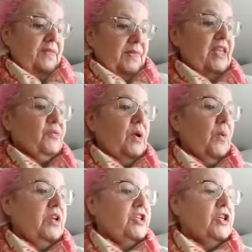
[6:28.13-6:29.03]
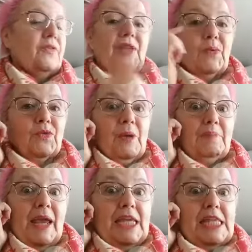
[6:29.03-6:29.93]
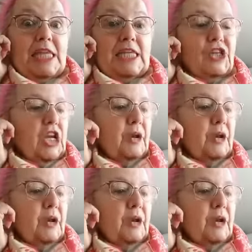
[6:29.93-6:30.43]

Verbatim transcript: That's why I wanted to share. That was my main thing to share,